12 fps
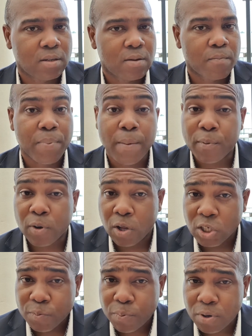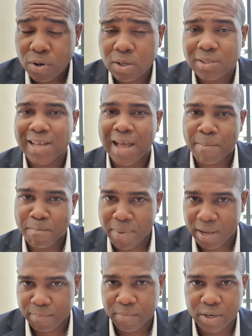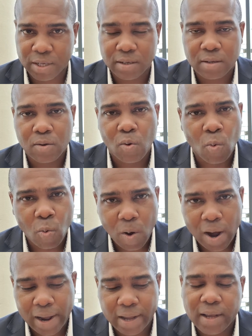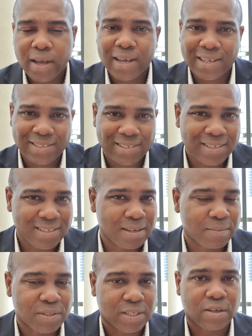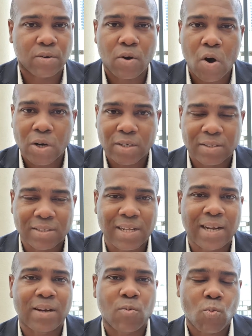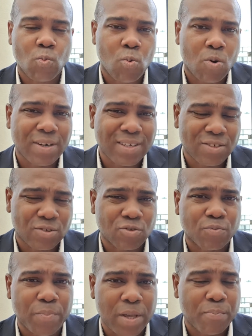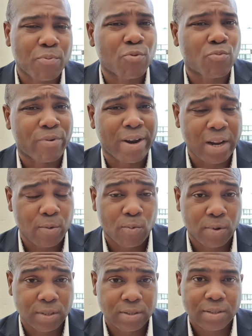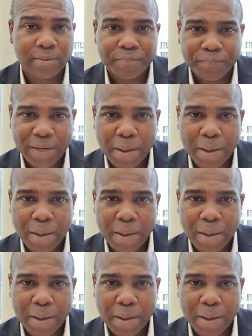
People launch products and make money. Why? It's the same skill. Understanding what do people really want, then